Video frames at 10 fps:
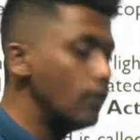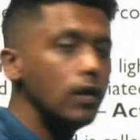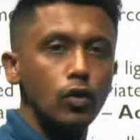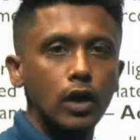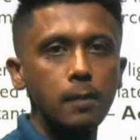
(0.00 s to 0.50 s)
we look
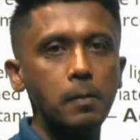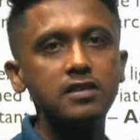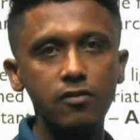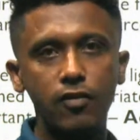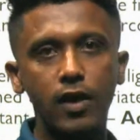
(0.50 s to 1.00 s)
at a muscle
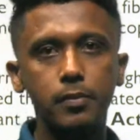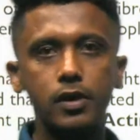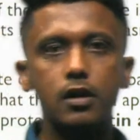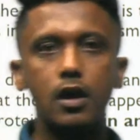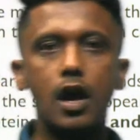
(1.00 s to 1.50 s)
fiber,
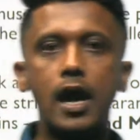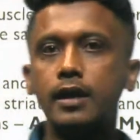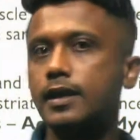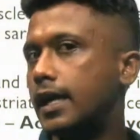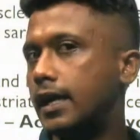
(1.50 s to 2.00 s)
and
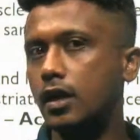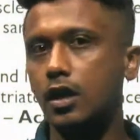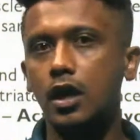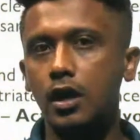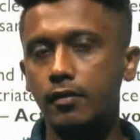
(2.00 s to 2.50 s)
then
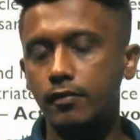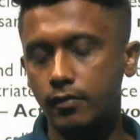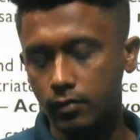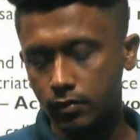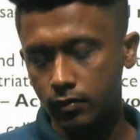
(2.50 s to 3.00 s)

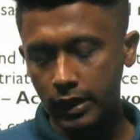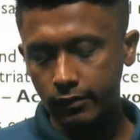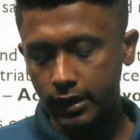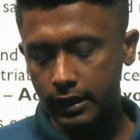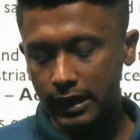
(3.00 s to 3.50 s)
while we
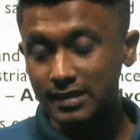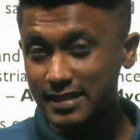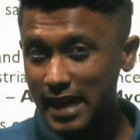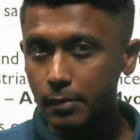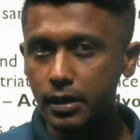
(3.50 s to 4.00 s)
are
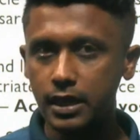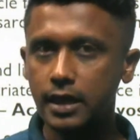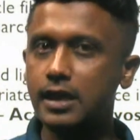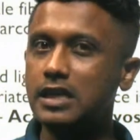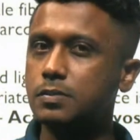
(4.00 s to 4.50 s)
examining it,
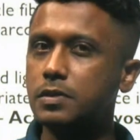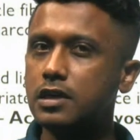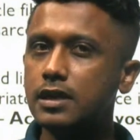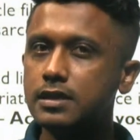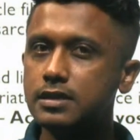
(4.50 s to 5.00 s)
especially
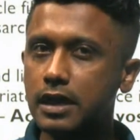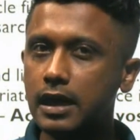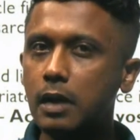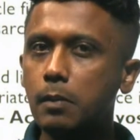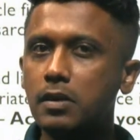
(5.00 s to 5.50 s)
the
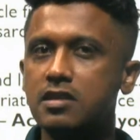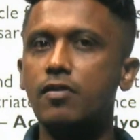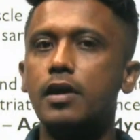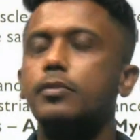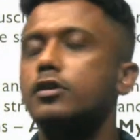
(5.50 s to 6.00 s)
skeletal muscle
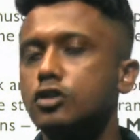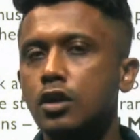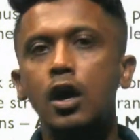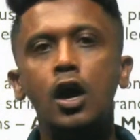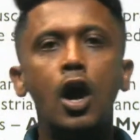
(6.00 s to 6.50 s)
fibers,
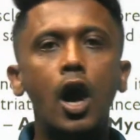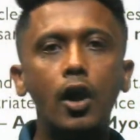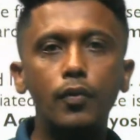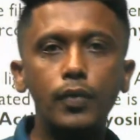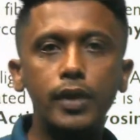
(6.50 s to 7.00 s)

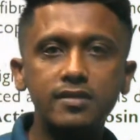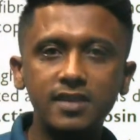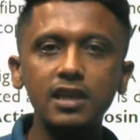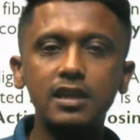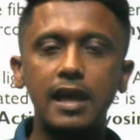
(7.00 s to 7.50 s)
we see
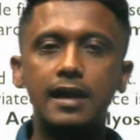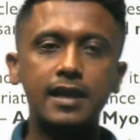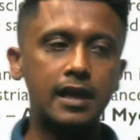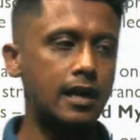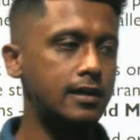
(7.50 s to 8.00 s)
that there
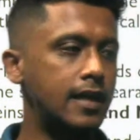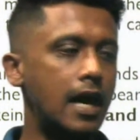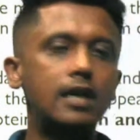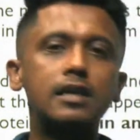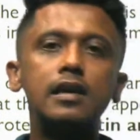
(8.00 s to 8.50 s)
are
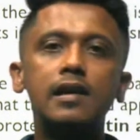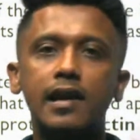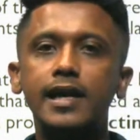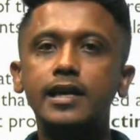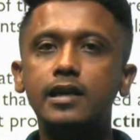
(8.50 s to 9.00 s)
dark and
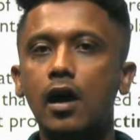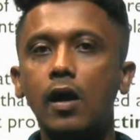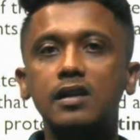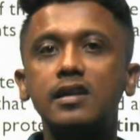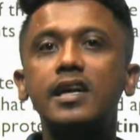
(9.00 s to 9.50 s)
light
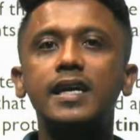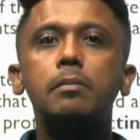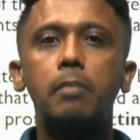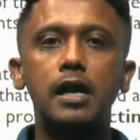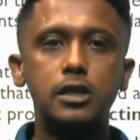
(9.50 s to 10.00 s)
alternating
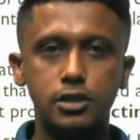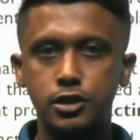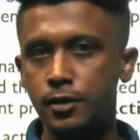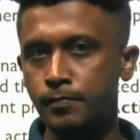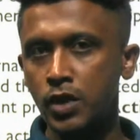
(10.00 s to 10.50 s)
bands.
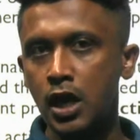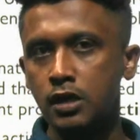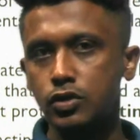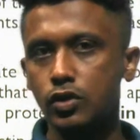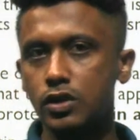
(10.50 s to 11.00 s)

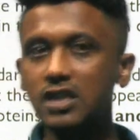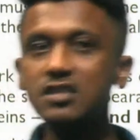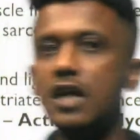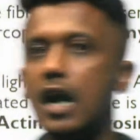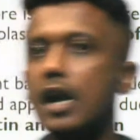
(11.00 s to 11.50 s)
So these
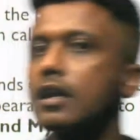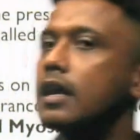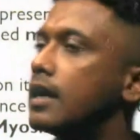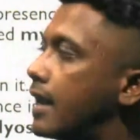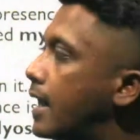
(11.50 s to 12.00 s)
dark and
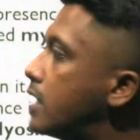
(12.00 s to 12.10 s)
light